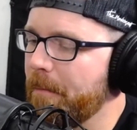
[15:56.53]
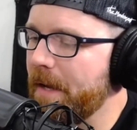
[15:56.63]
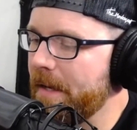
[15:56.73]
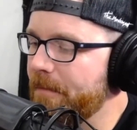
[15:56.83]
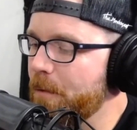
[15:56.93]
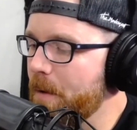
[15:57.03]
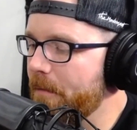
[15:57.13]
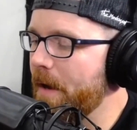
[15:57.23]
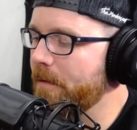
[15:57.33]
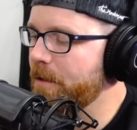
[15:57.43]
And if you
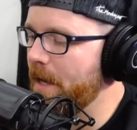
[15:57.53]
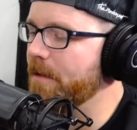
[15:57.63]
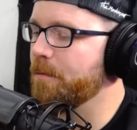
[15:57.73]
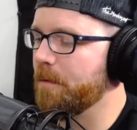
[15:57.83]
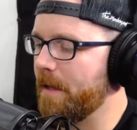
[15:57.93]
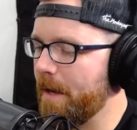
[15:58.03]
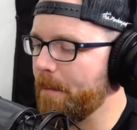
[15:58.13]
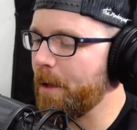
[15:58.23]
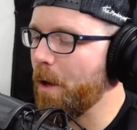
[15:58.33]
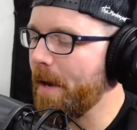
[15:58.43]
ever have a challenge with that, I'm
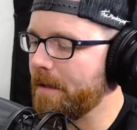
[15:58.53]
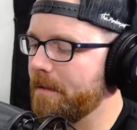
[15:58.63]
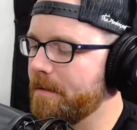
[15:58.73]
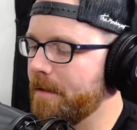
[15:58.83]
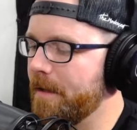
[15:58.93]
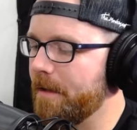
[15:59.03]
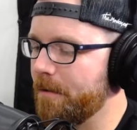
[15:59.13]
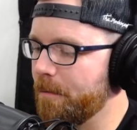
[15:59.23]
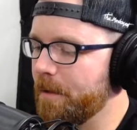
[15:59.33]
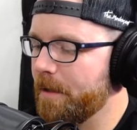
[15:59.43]
going to go back to this again.
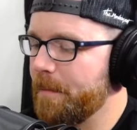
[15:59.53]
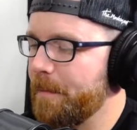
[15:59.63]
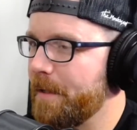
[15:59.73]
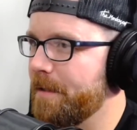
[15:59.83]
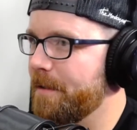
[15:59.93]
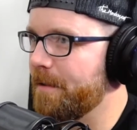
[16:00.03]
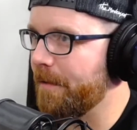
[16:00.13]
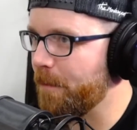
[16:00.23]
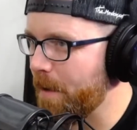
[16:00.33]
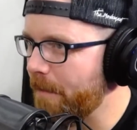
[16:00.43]
You will hear me mention this.
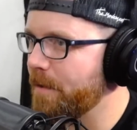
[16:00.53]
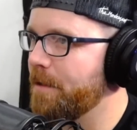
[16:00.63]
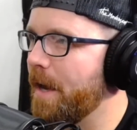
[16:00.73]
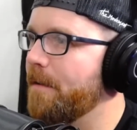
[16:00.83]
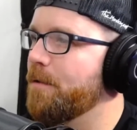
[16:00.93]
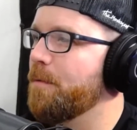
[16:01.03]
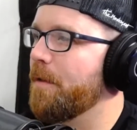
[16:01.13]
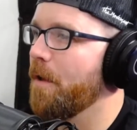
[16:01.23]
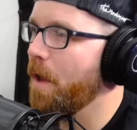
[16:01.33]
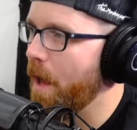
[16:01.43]
If you have a challenge
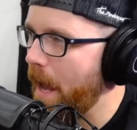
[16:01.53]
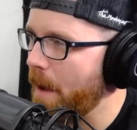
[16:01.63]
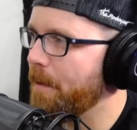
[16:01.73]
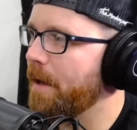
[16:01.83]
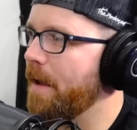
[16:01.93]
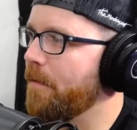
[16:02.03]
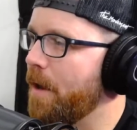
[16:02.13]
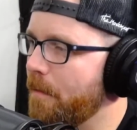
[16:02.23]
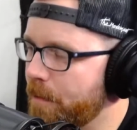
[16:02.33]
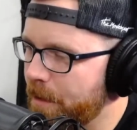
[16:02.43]
with, I'm going to have a
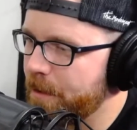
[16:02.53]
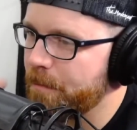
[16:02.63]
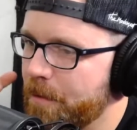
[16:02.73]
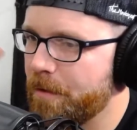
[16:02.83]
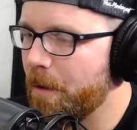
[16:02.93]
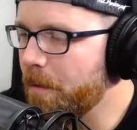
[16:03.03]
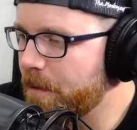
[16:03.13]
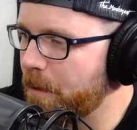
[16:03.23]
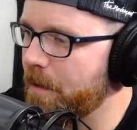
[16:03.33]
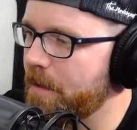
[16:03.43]
conversation
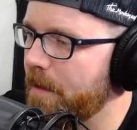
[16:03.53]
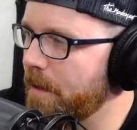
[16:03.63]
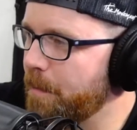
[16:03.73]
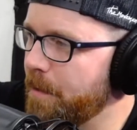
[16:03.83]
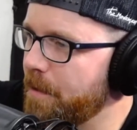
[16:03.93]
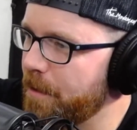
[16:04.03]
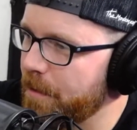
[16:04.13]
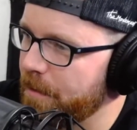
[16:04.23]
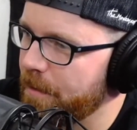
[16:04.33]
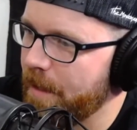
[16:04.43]
so-and-so that's in this
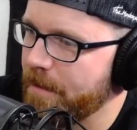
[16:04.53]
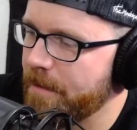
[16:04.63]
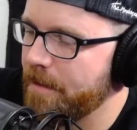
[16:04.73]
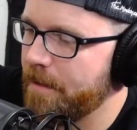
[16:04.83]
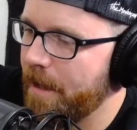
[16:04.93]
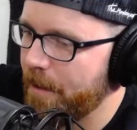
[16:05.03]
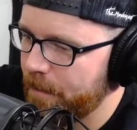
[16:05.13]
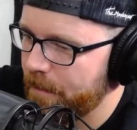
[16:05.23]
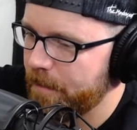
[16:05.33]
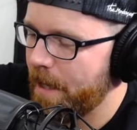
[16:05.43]
position that has this
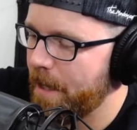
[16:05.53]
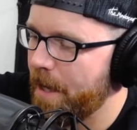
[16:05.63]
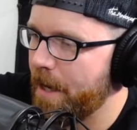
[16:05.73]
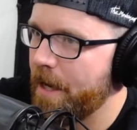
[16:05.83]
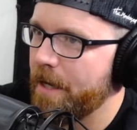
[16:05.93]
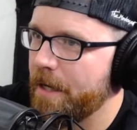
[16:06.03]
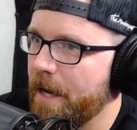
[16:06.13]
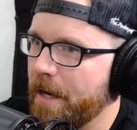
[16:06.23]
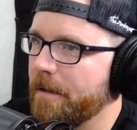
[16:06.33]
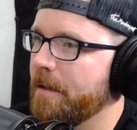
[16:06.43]
title and yada, yada, yada,
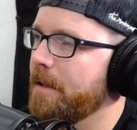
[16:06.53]
yada.